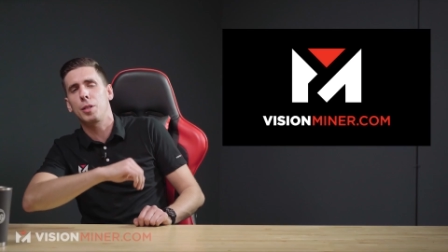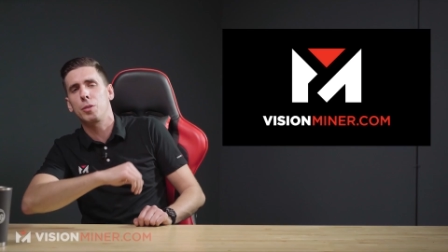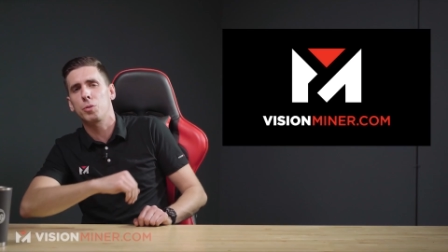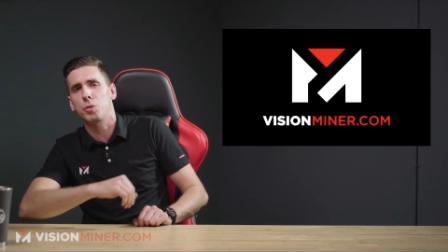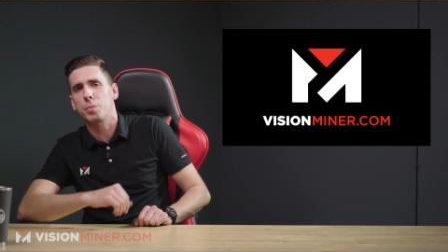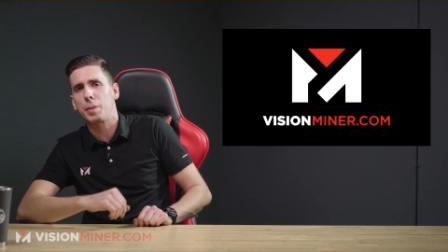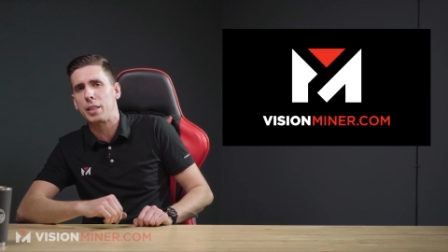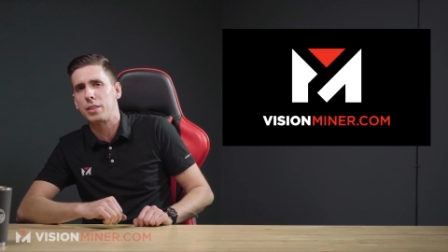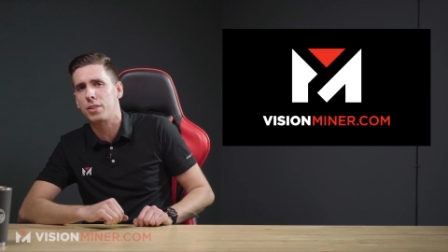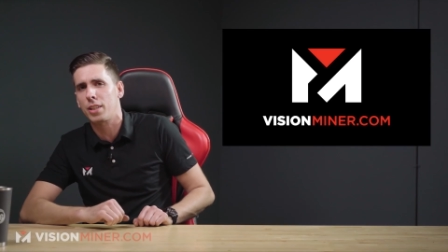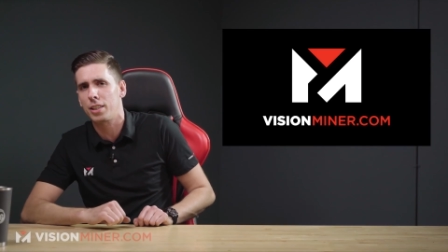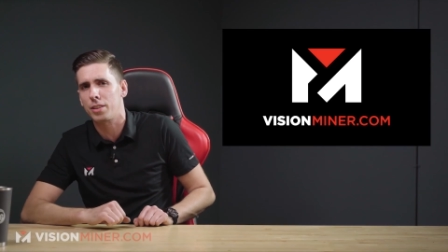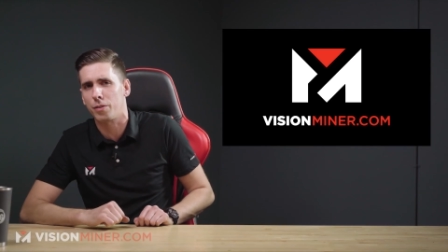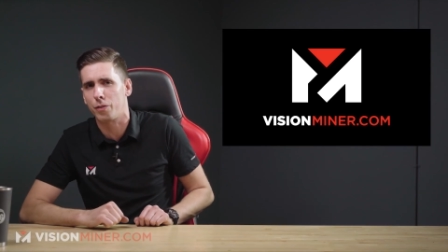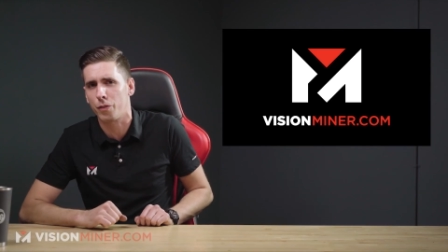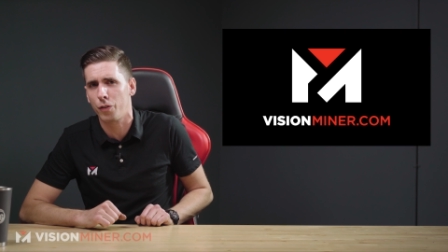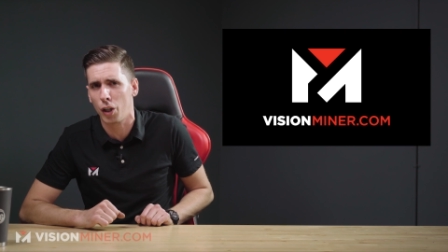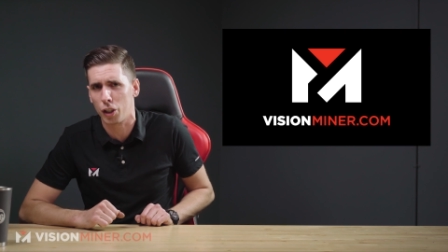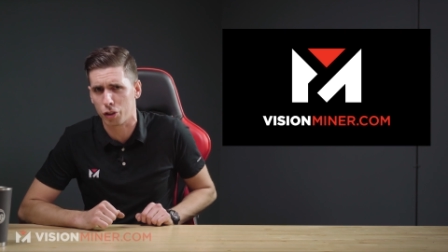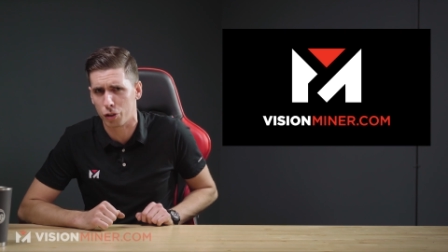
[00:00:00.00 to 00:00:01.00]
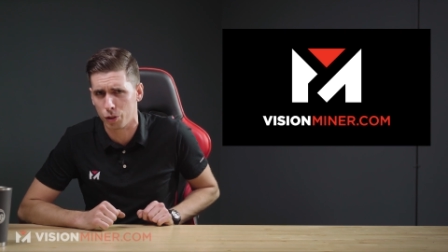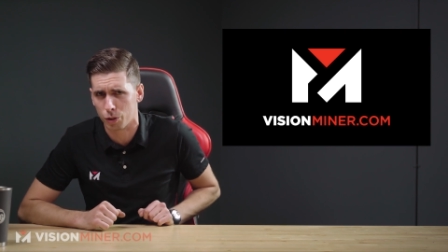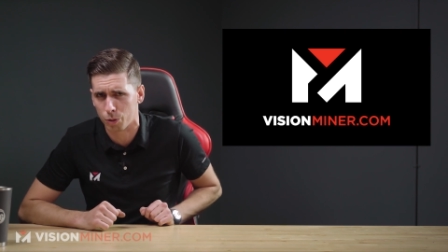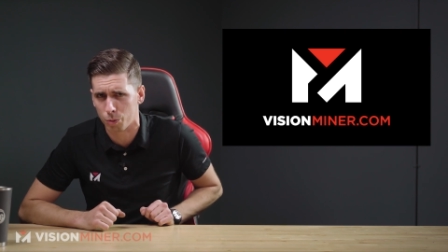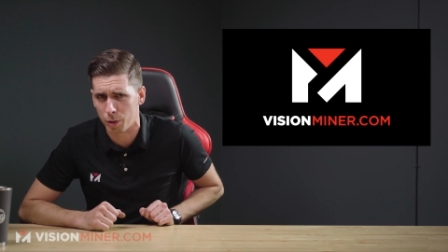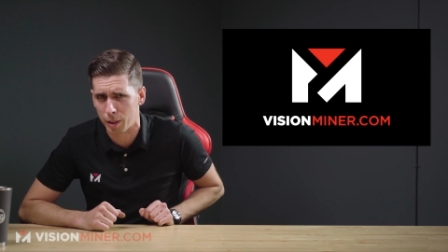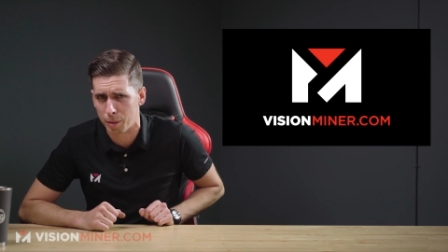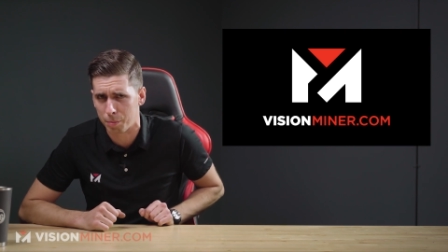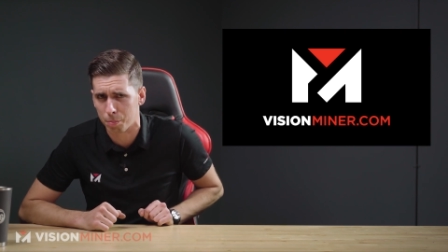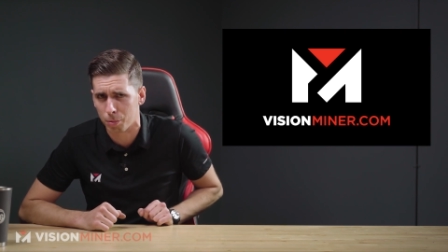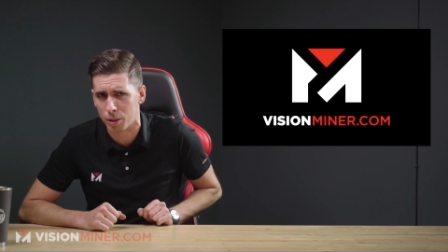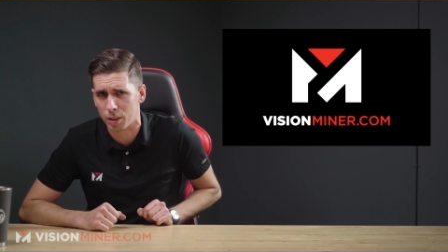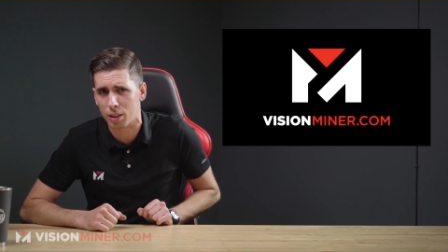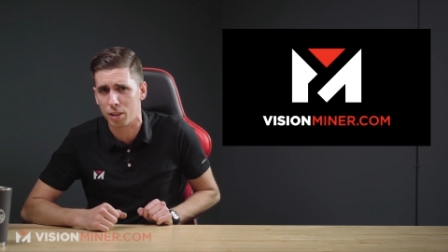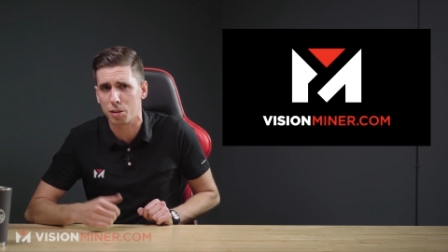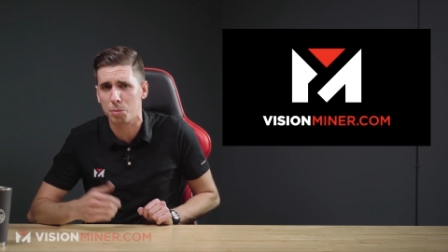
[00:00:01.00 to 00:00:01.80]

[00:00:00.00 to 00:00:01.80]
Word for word: Miner, we specialize in functional three D printing,